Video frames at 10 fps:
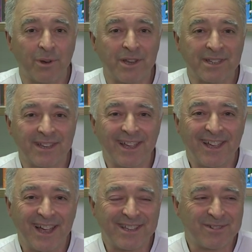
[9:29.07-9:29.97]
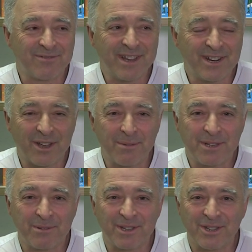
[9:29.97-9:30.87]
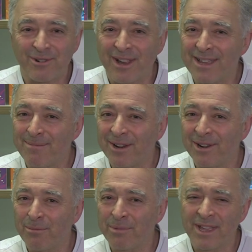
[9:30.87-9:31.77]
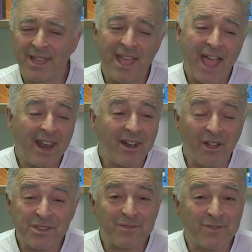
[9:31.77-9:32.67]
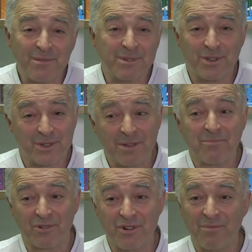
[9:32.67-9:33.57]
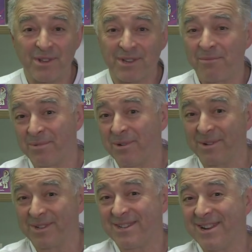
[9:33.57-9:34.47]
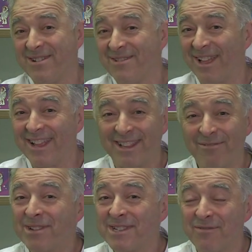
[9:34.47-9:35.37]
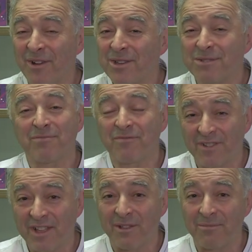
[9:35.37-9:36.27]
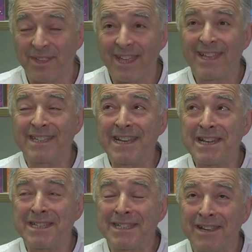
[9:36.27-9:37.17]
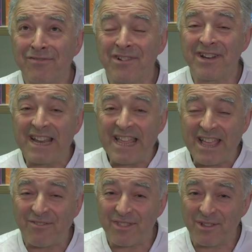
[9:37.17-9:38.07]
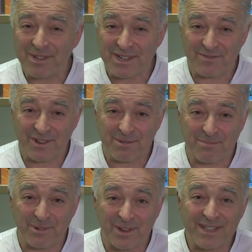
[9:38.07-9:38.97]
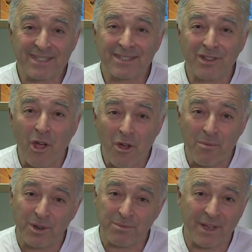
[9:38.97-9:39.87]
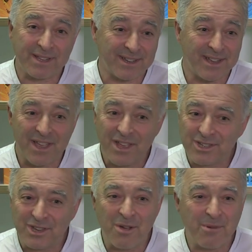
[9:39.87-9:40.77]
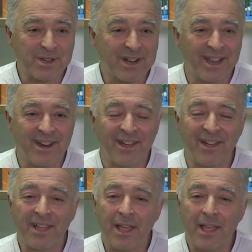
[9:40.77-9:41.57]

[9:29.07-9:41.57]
Whereas as a reader coming to it straight, you might not be. And lots of films are just improvements on books. You know, like the Wizard of Oz film, it's in a different league from the Wizard of Oz book. It's so much better, so much cleaner.